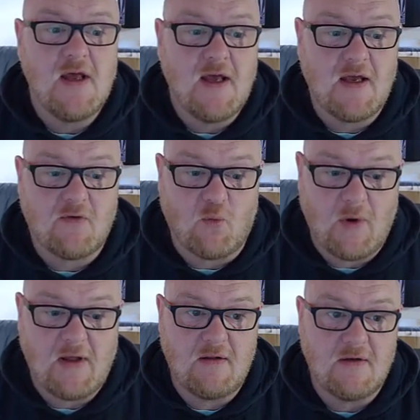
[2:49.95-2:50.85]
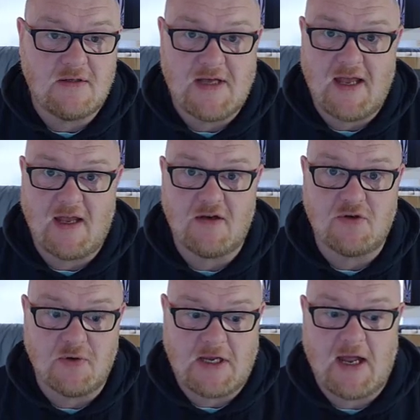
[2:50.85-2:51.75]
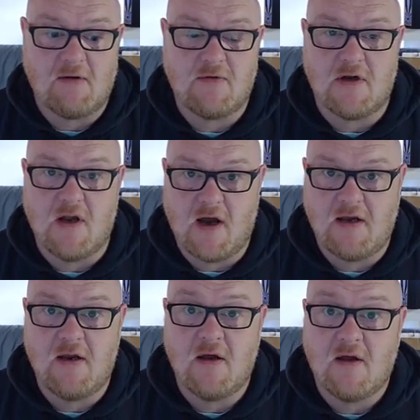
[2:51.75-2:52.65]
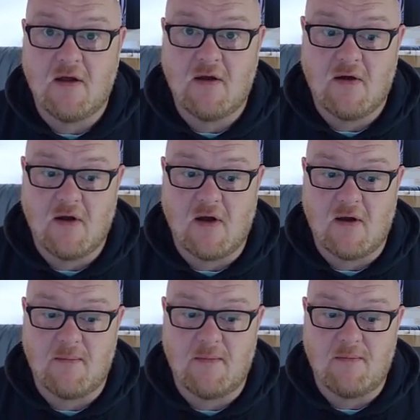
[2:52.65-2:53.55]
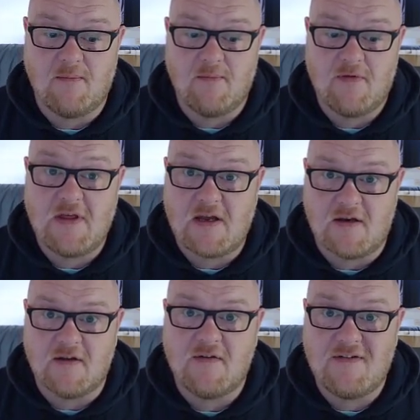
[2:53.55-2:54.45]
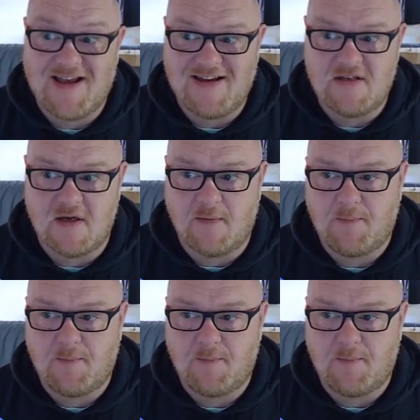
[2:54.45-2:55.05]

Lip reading: it will take into account the line thickness data.